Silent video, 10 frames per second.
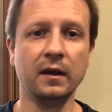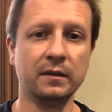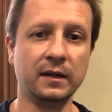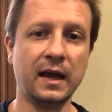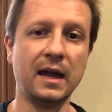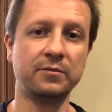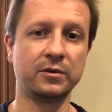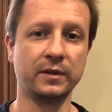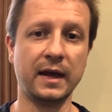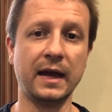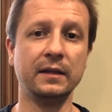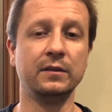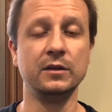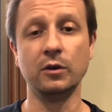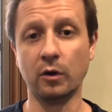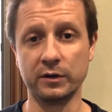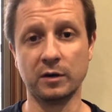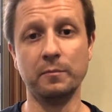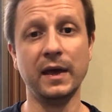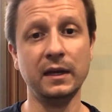Then after that, then you go on
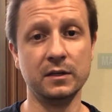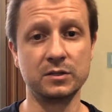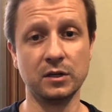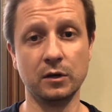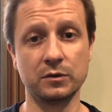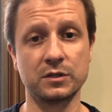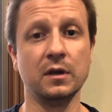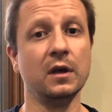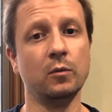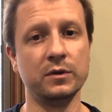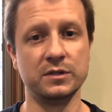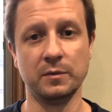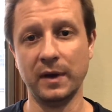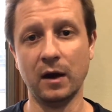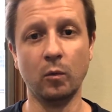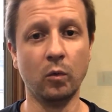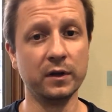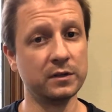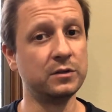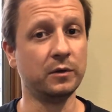your maintenance dose, which is about
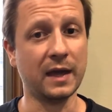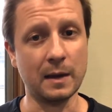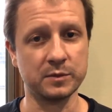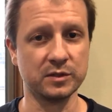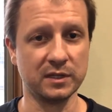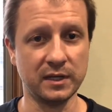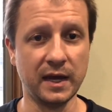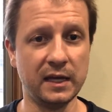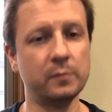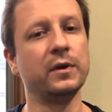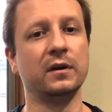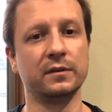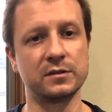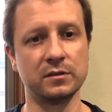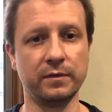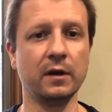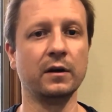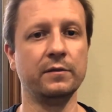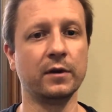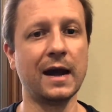1 to 2 capsules a day, depending on the
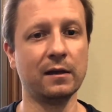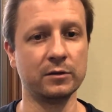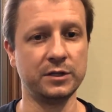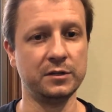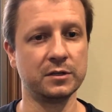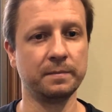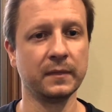severity of your allergies.